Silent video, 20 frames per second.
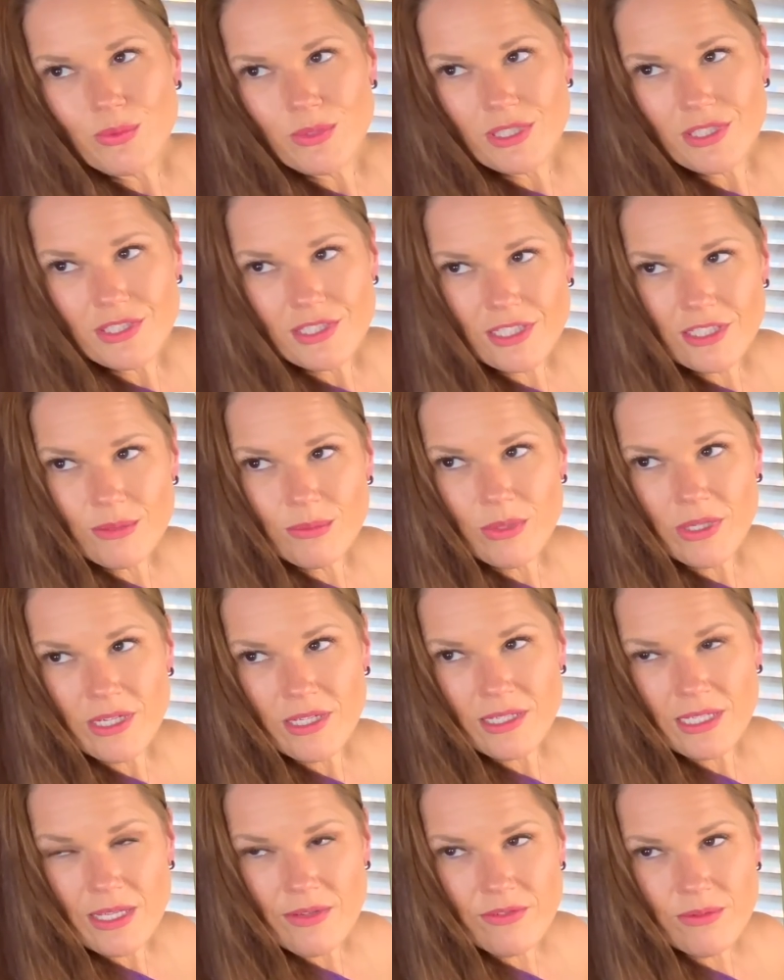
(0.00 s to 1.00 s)
want to celebrate
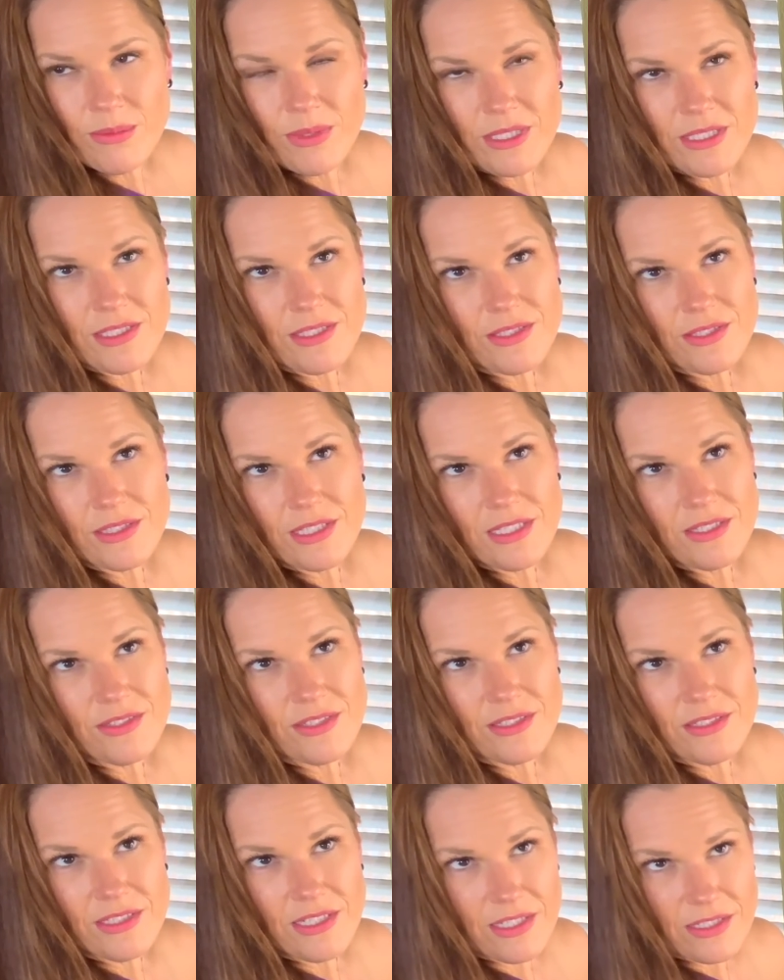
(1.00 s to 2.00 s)
in everybody's
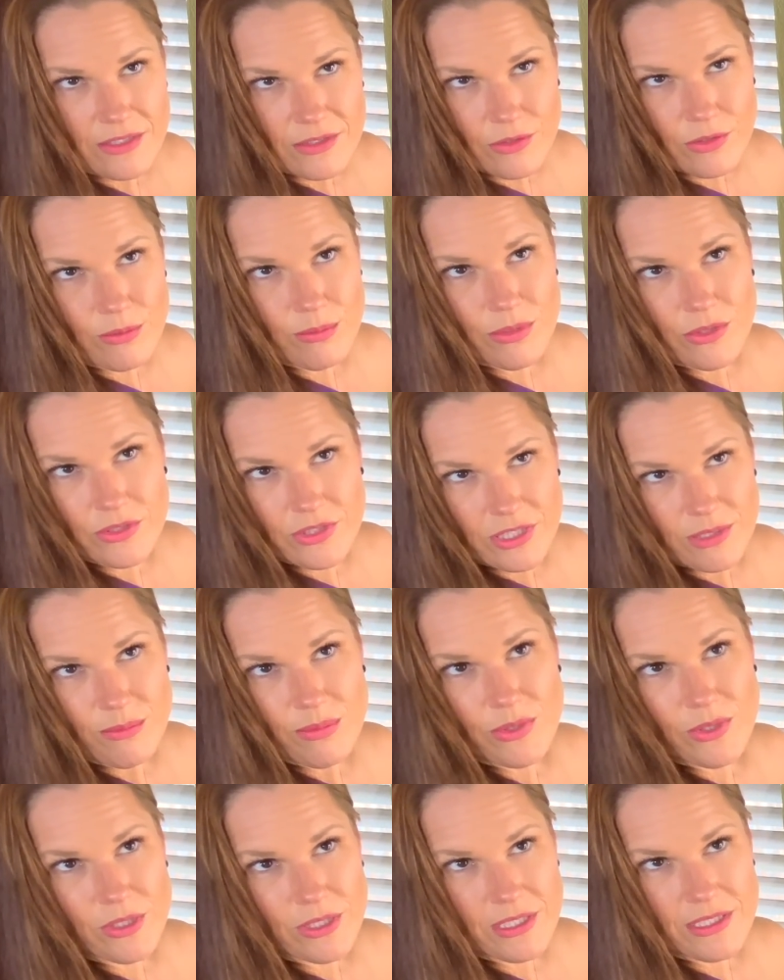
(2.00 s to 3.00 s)
quinceañera or birthday
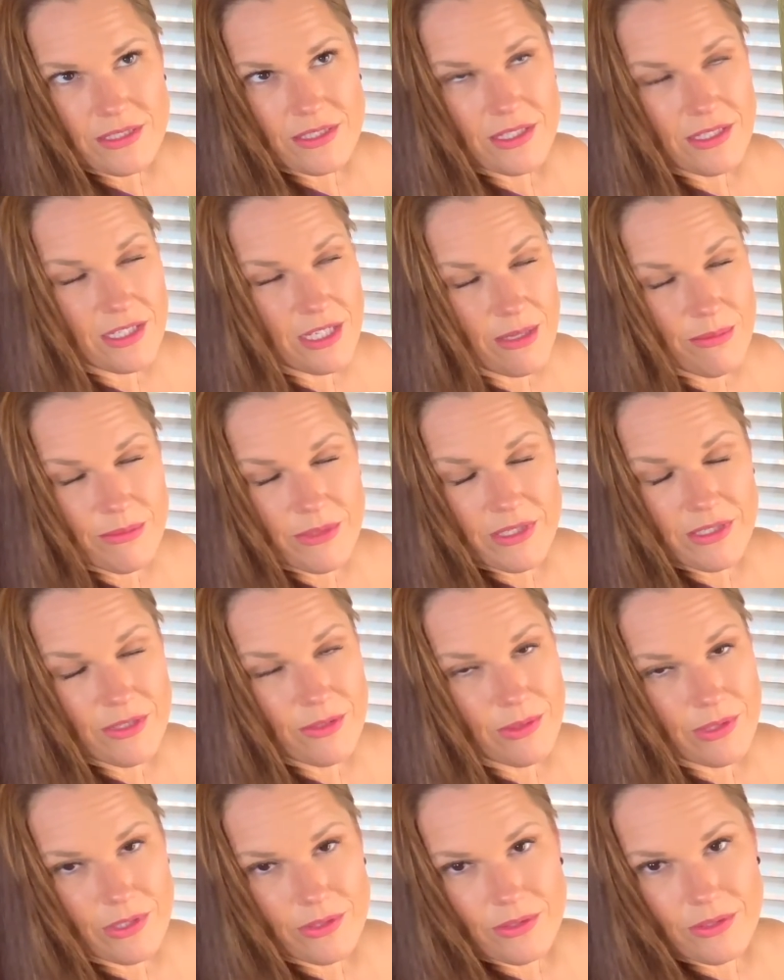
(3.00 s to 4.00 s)
party. It's like, I'm not
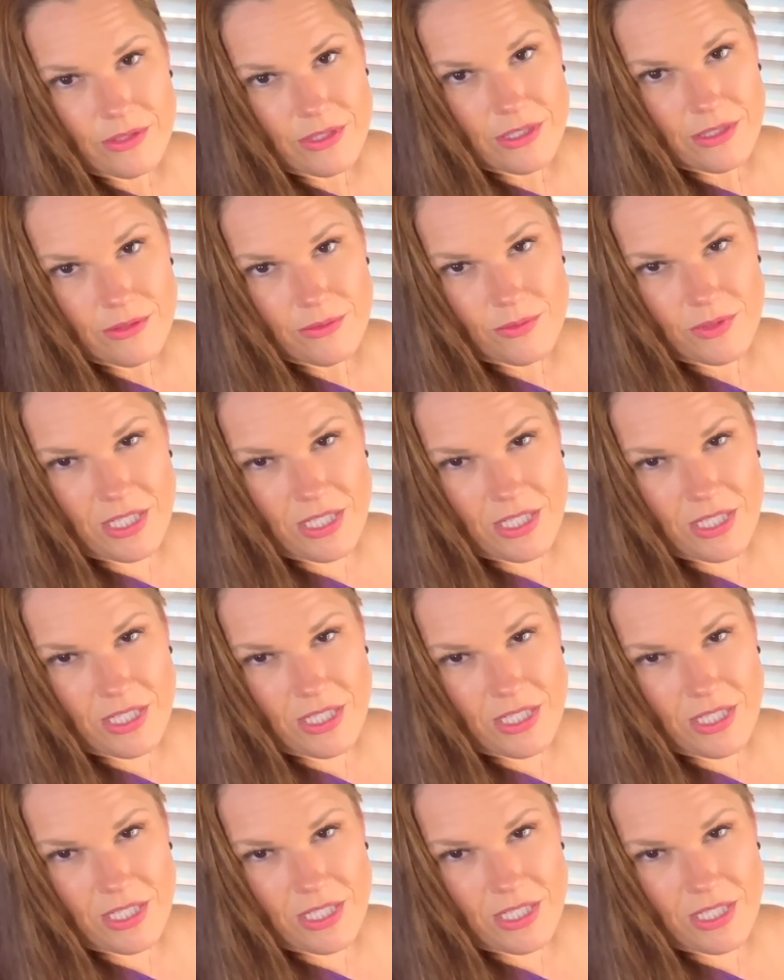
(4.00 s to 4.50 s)
going to all that.